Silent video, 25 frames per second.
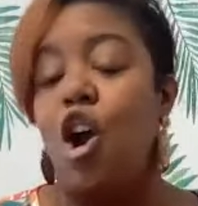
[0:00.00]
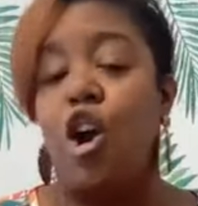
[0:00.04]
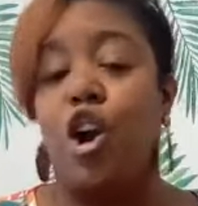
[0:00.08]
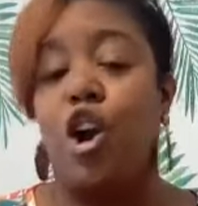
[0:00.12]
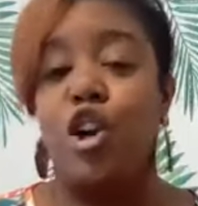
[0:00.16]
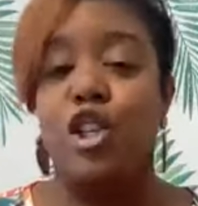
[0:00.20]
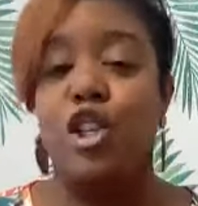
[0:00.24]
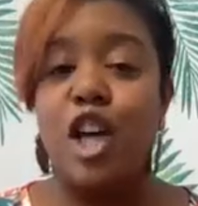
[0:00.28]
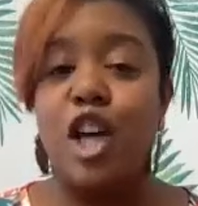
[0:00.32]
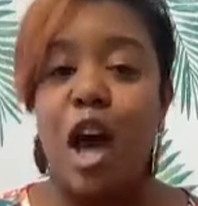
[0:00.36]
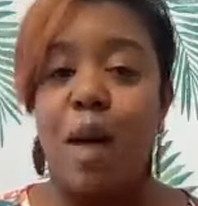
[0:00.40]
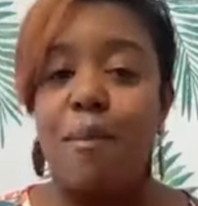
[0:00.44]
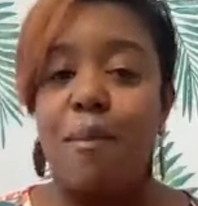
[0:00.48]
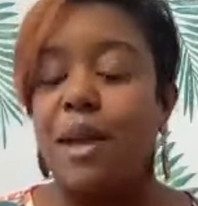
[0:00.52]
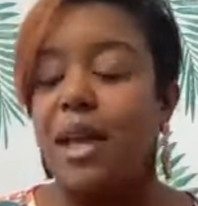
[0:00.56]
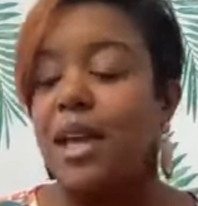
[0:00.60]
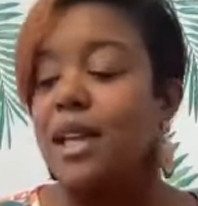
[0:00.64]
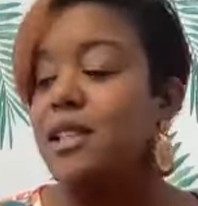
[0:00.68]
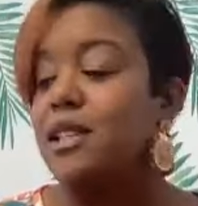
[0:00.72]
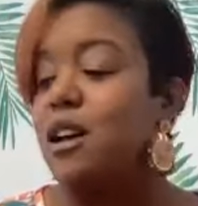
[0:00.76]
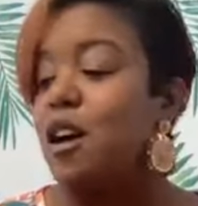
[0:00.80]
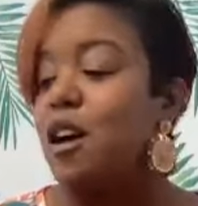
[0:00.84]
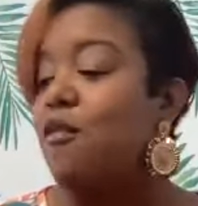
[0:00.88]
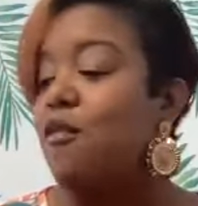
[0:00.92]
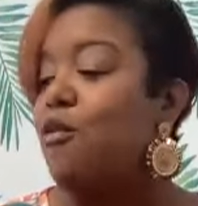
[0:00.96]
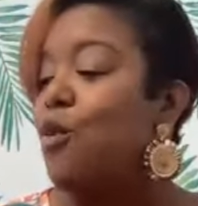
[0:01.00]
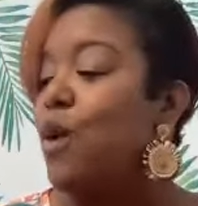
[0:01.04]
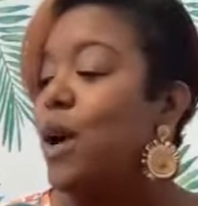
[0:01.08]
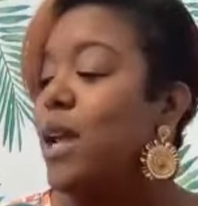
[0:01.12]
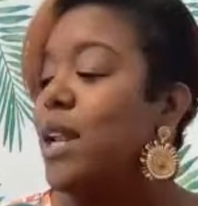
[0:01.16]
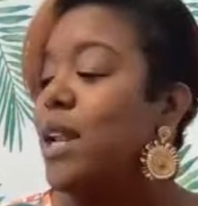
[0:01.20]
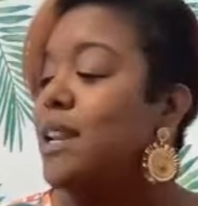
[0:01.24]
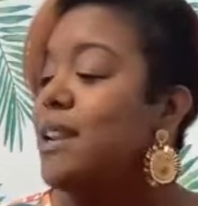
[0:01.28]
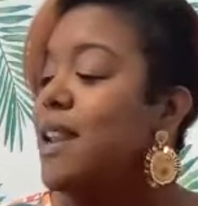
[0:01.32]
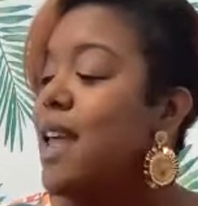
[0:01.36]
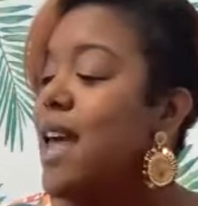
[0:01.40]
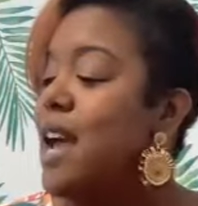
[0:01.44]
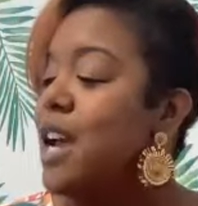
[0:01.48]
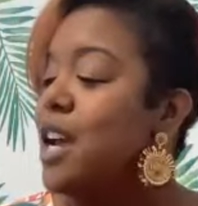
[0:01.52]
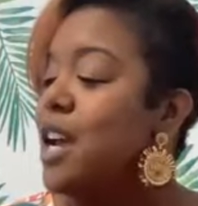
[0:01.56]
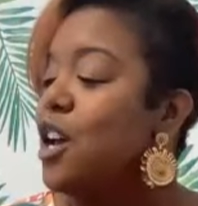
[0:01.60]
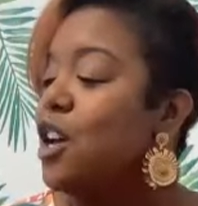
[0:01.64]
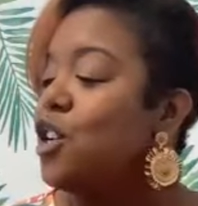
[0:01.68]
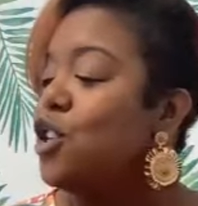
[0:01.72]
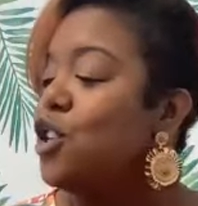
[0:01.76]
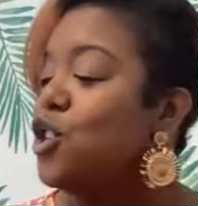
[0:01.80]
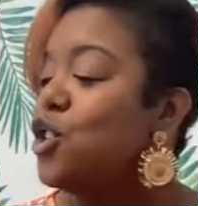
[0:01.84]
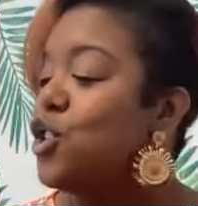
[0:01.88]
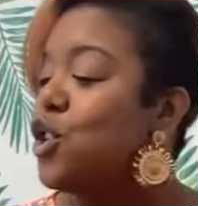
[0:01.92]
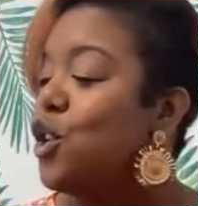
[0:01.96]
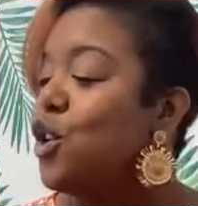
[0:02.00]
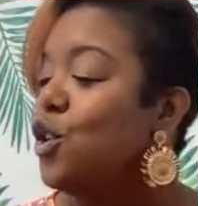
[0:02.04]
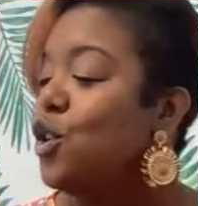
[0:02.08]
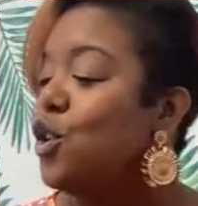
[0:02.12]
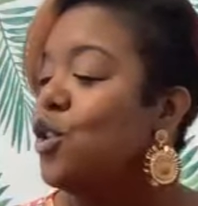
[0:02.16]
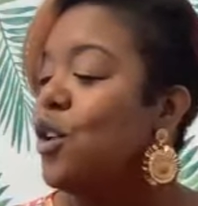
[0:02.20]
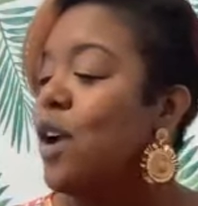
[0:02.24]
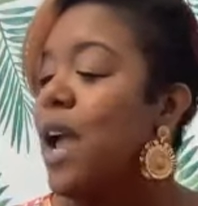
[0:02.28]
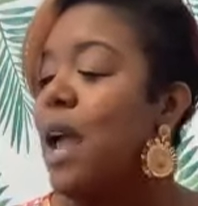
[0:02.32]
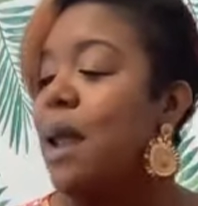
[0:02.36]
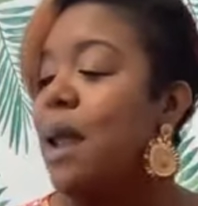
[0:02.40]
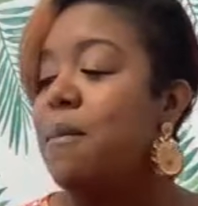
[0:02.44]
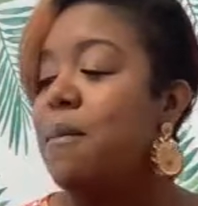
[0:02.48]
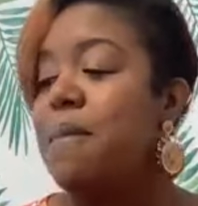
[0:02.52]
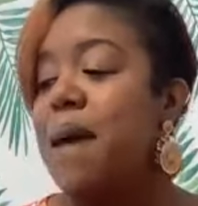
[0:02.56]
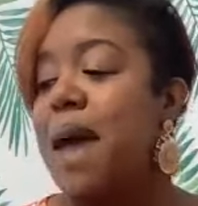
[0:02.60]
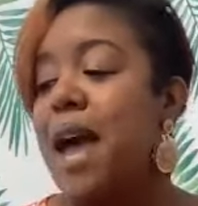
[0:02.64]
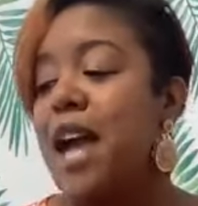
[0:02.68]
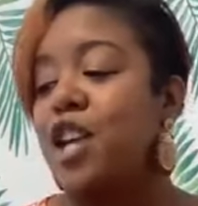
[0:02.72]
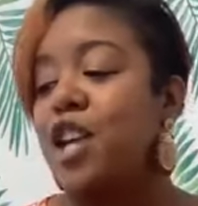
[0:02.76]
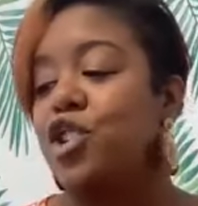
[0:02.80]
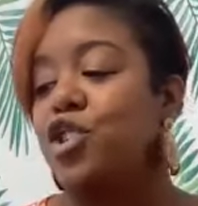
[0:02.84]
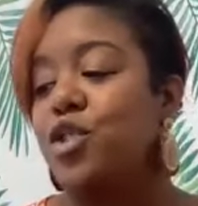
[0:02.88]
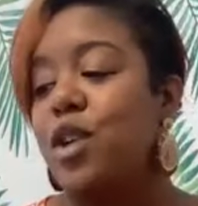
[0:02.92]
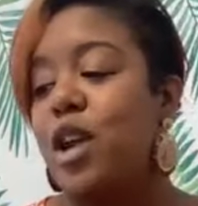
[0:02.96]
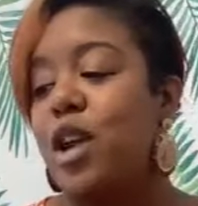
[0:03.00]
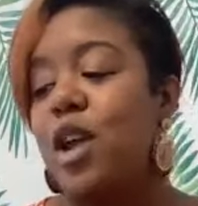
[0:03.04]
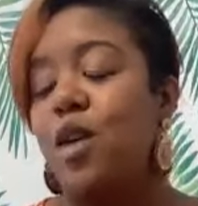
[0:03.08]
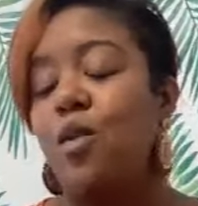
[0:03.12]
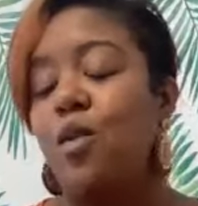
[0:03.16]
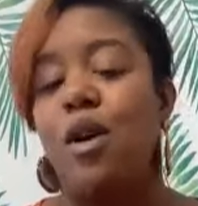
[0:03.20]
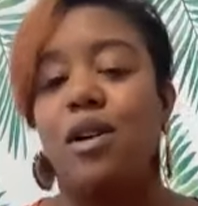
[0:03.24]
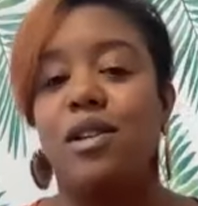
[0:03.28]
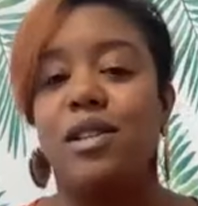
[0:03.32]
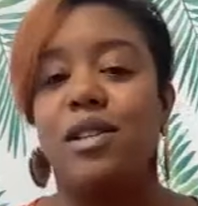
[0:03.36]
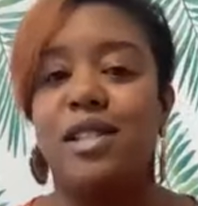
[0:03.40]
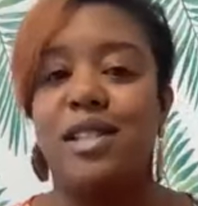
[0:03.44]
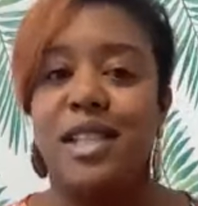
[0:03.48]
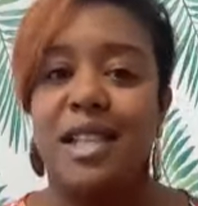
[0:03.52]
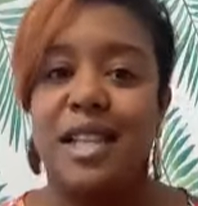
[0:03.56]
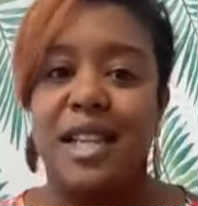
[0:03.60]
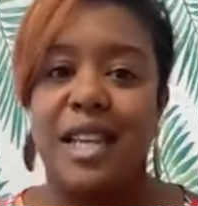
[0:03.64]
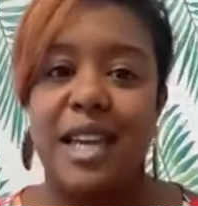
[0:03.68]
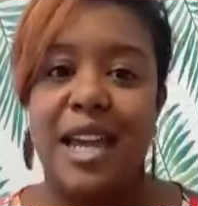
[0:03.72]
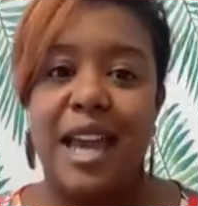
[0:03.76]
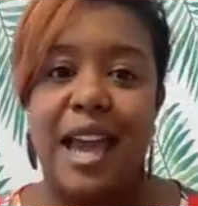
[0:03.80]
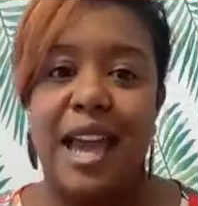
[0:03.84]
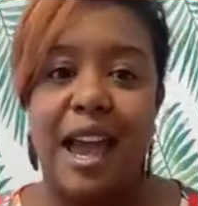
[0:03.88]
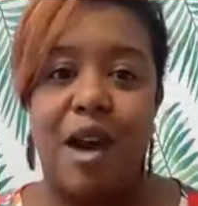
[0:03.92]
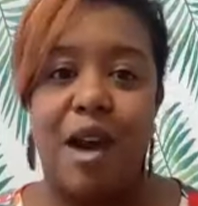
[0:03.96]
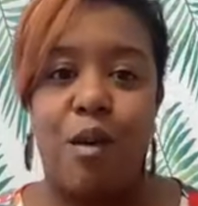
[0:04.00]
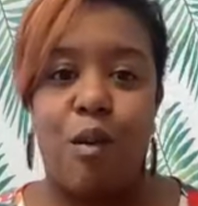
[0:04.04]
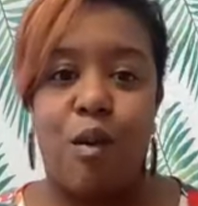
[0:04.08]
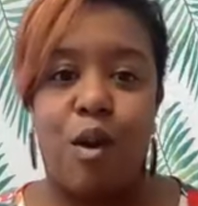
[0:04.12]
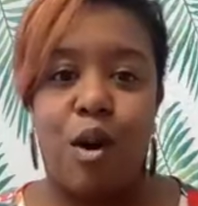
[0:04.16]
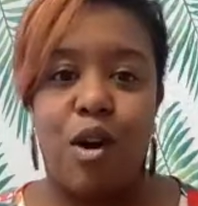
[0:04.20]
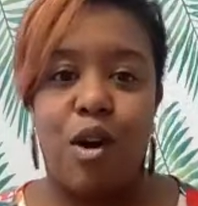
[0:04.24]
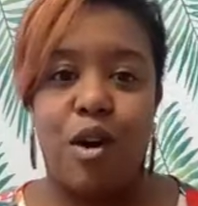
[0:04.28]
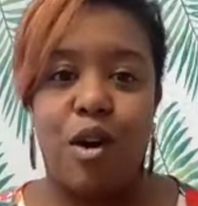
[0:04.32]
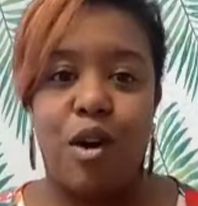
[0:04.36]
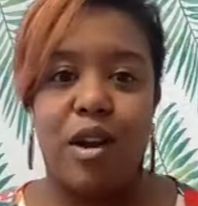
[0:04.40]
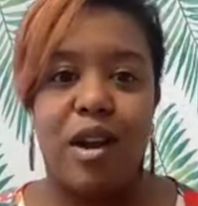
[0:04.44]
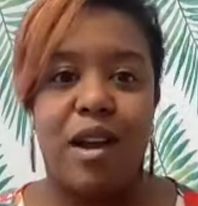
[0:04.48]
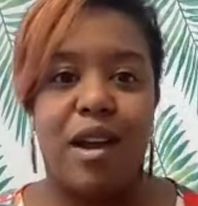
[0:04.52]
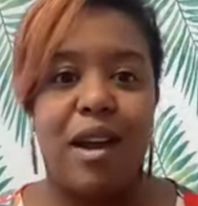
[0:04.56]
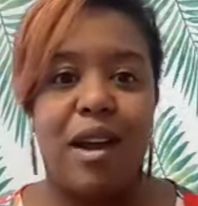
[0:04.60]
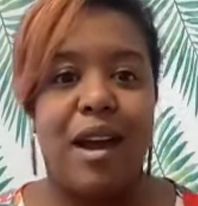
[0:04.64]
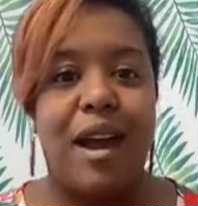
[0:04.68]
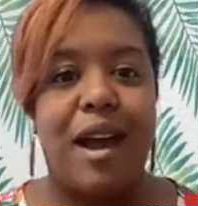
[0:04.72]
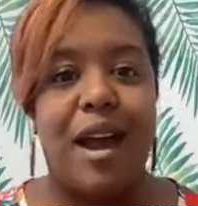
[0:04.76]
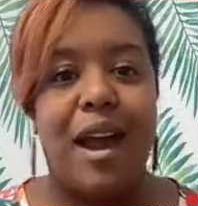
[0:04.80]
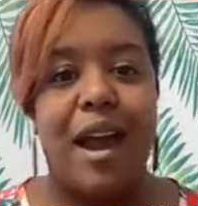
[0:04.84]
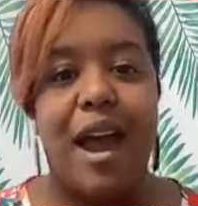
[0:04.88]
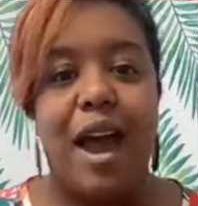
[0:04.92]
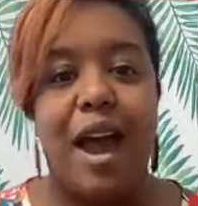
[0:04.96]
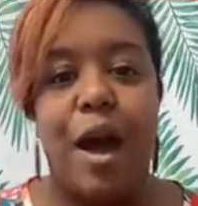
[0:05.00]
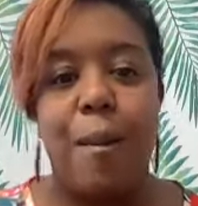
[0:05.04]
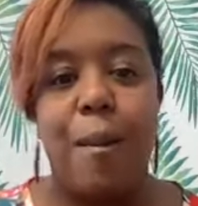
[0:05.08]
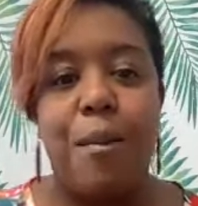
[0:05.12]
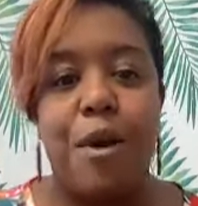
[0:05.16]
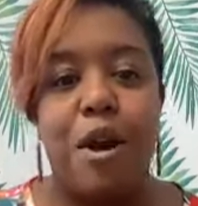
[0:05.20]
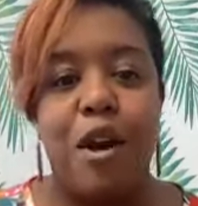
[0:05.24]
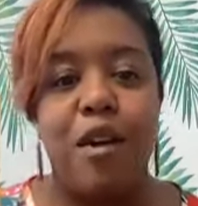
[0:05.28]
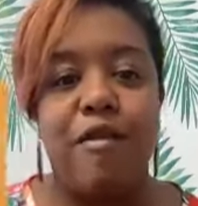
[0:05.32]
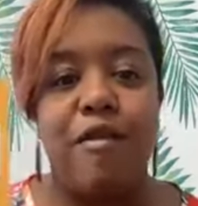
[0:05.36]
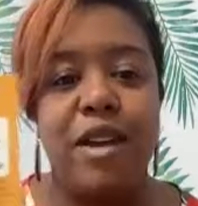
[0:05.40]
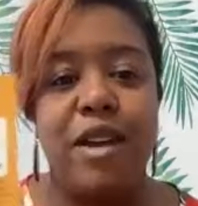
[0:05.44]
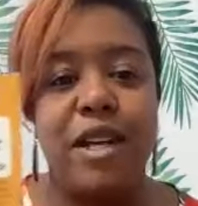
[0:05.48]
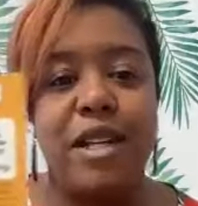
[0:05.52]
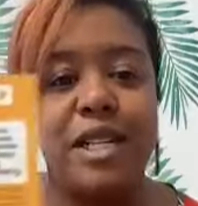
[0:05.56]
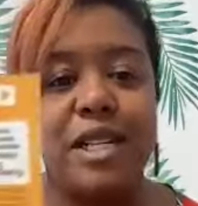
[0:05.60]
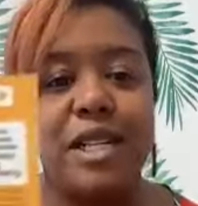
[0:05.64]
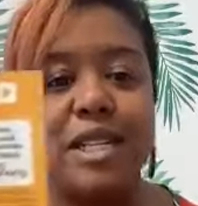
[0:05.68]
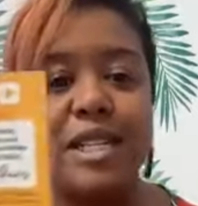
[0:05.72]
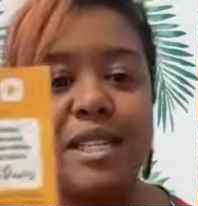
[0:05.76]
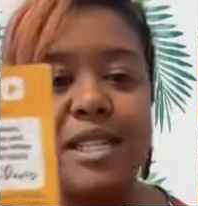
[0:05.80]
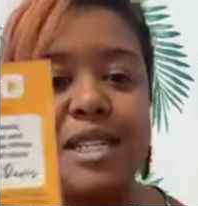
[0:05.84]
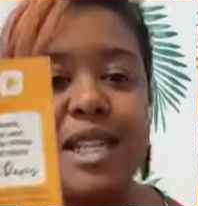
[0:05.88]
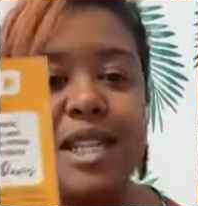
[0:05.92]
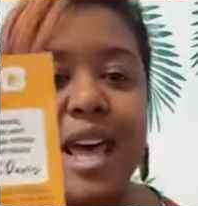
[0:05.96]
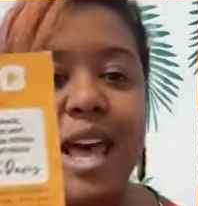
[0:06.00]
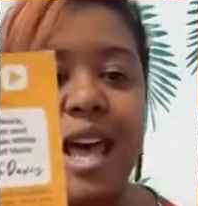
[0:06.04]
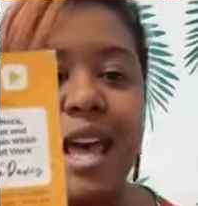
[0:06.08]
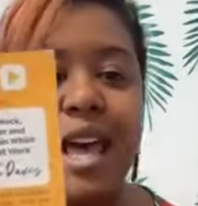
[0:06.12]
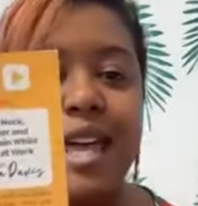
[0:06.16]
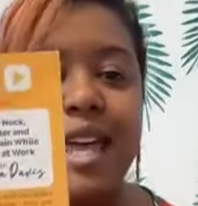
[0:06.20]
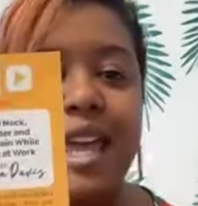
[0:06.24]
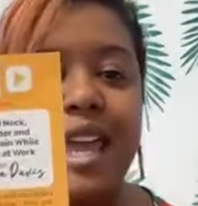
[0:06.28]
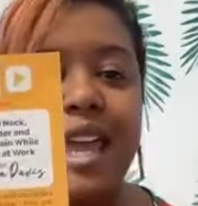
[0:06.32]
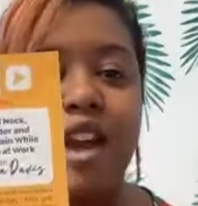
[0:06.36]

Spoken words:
Her topic is avoid neck, shoulder, and back strain while sitting at work. How perfect is that?